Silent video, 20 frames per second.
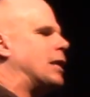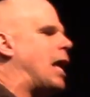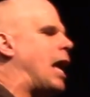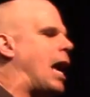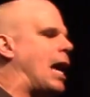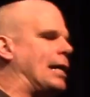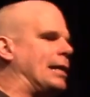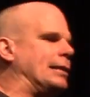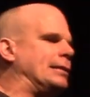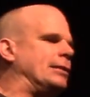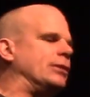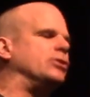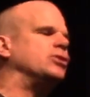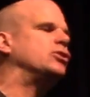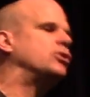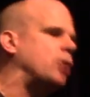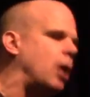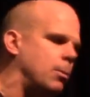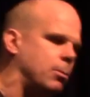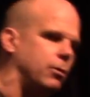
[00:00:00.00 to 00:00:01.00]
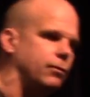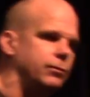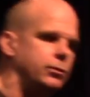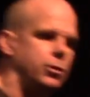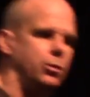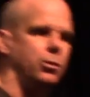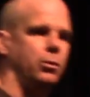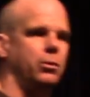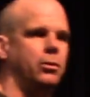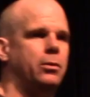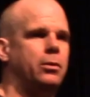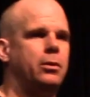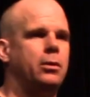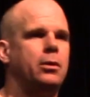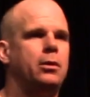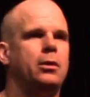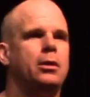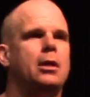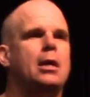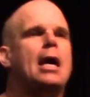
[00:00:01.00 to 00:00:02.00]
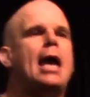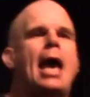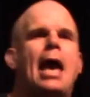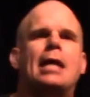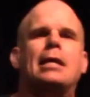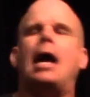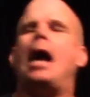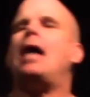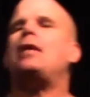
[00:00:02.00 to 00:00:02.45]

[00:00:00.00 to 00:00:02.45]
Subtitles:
lie into some of you. And